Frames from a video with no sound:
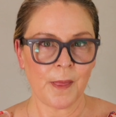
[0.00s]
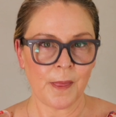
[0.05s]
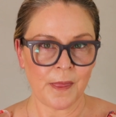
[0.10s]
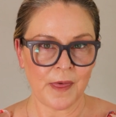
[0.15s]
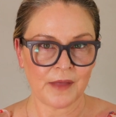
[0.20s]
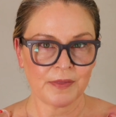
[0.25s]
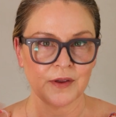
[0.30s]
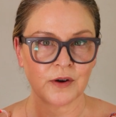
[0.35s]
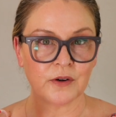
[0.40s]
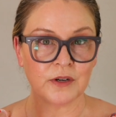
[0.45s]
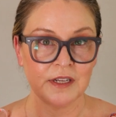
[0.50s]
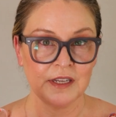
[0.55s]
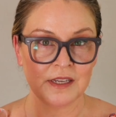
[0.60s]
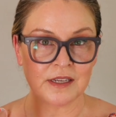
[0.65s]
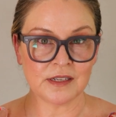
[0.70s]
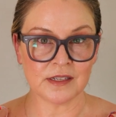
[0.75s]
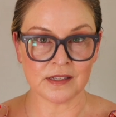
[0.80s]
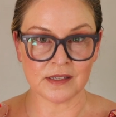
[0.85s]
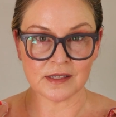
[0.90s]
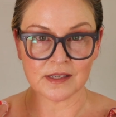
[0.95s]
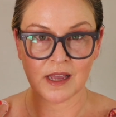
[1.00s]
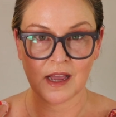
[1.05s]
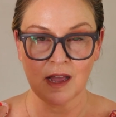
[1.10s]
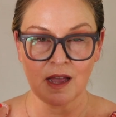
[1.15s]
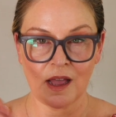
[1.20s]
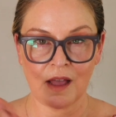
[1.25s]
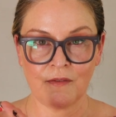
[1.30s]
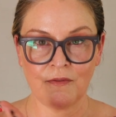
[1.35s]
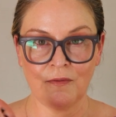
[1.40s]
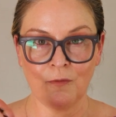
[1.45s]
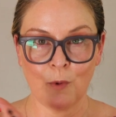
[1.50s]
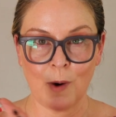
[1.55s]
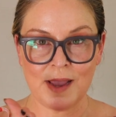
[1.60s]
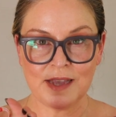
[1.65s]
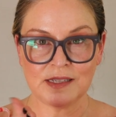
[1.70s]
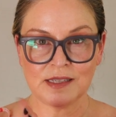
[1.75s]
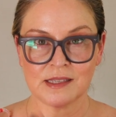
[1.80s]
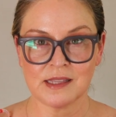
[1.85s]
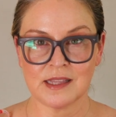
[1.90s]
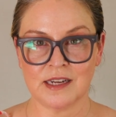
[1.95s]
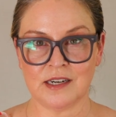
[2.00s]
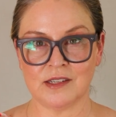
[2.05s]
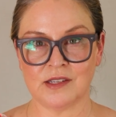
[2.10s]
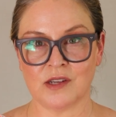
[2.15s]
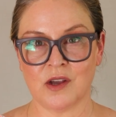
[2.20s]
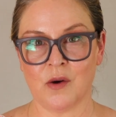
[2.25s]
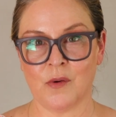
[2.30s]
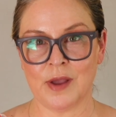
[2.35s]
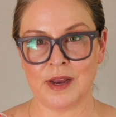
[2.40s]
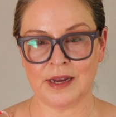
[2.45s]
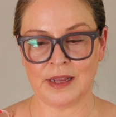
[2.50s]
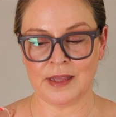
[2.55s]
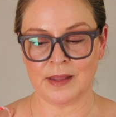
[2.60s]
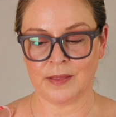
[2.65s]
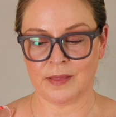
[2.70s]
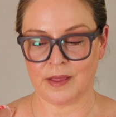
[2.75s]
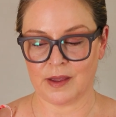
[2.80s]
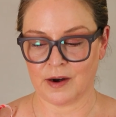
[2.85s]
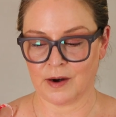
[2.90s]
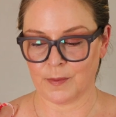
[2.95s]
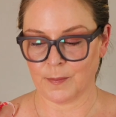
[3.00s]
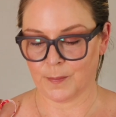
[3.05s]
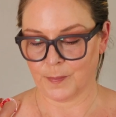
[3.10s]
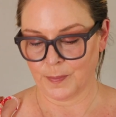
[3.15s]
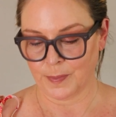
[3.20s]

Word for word: that there is a waist that is going in there.